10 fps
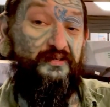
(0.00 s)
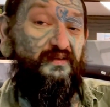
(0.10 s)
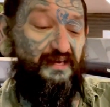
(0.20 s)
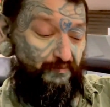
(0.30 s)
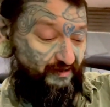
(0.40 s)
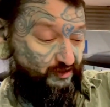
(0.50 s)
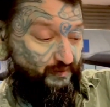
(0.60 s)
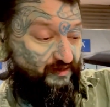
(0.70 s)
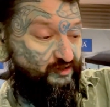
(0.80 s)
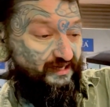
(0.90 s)
in there because
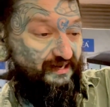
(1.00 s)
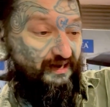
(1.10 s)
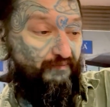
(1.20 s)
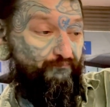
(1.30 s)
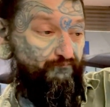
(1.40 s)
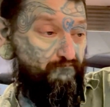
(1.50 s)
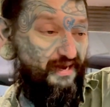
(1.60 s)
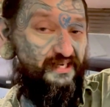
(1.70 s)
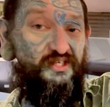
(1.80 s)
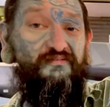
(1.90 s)
we usually get a
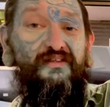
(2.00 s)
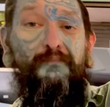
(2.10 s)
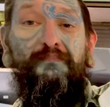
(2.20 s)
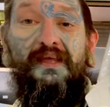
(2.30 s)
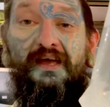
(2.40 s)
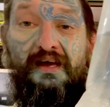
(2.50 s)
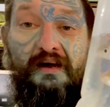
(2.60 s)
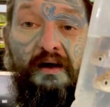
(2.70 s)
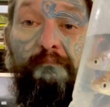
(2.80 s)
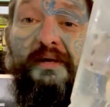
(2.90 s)
mix of them.
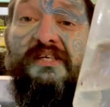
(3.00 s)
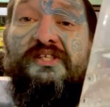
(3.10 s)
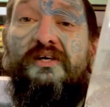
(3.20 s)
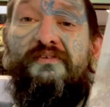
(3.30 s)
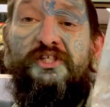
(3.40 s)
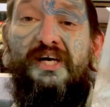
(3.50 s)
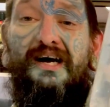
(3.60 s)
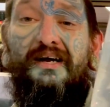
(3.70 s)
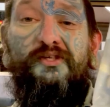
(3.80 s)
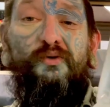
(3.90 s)
Bigger silver
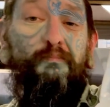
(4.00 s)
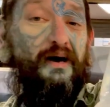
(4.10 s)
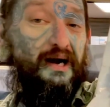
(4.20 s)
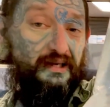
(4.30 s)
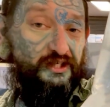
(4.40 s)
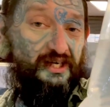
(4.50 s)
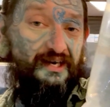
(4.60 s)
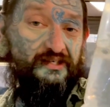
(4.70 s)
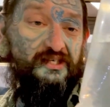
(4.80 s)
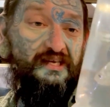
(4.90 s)
sharks, or bala
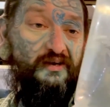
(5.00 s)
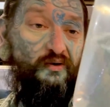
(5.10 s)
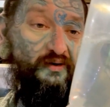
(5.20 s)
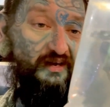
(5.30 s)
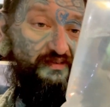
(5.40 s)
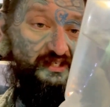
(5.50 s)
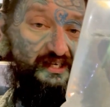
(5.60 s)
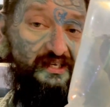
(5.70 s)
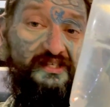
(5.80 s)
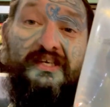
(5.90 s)
sharks as they're called
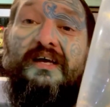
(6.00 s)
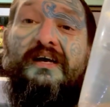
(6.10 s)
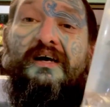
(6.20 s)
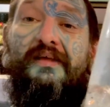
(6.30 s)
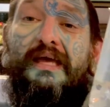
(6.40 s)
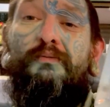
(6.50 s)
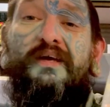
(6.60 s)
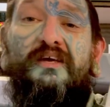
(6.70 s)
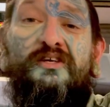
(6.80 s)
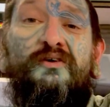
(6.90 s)
overseas. They will
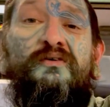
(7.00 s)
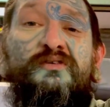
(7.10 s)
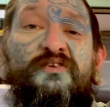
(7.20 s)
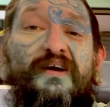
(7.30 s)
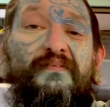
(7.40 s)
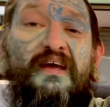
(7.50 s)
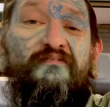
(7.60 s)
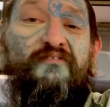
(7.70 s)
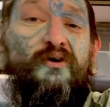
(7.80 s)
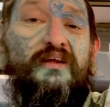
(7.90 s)
get huge, around that
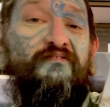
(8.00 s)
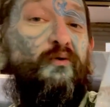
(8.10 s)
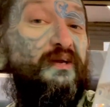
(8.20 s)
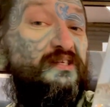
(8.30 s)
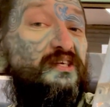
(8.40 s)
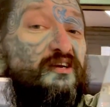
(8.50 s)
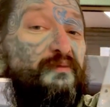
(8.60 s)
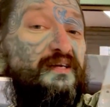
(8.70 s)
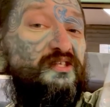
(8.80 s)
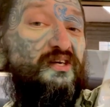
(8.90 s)
30-40
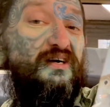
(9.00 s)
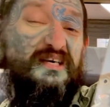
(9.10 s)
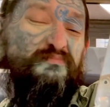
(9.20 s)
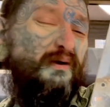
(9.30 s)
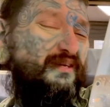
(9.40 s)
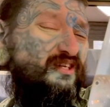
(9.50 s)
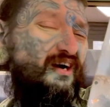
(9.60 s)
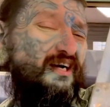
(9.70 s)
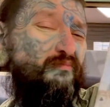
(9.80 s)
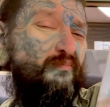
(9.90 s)
centimeter size, maybe a
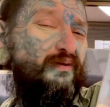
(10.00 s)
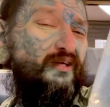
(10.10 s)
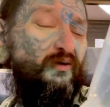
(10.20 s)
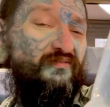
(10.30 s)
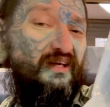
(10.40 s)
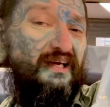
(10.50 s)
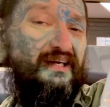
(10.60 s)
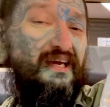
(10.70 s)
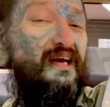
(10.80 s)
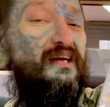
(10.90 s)
tiny bit bigger if you're
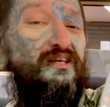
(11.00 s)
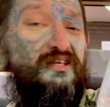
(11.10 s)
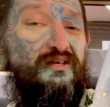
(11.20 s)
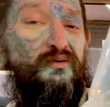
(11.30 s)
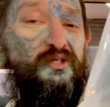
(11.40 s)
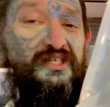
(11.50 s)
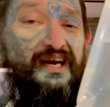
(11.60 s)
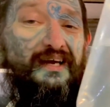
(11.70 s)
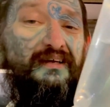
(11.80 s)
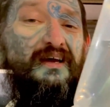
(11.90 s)
lucky in a huge
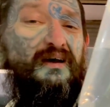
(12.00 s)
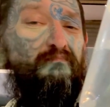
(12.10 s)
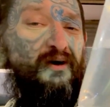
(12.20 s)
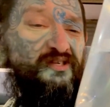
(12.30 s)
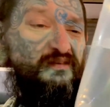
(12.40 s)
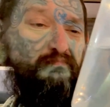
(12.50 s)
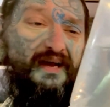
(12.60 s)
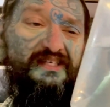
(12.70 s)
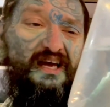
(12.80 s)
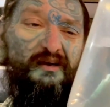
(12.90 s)
tank. Most of them
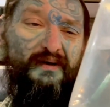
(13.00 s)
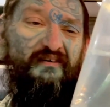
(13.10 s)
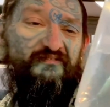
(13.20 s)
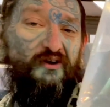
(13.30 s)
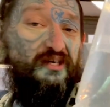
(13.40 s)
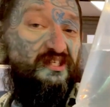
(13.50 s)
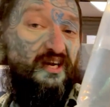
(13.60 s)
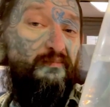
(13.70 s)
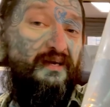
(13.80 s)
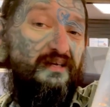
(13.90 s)
max out about 30
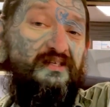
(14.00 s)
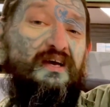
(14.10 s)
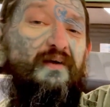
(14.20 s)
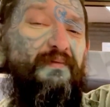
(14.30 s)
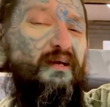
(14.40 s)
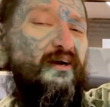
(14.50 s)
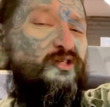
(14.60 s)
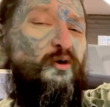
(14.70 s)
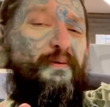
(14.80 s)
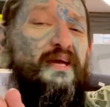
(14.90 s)
centimeters. They're like
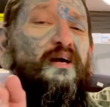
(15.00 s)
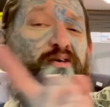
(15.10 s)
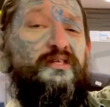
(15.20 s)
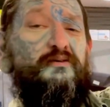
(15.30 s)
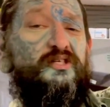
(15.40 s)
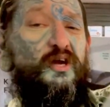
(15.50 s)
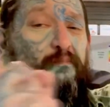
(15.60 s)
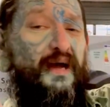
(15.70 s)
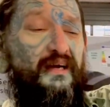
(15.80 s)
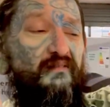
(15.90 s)
torpedoes, they'll just go
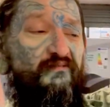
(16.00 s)
back and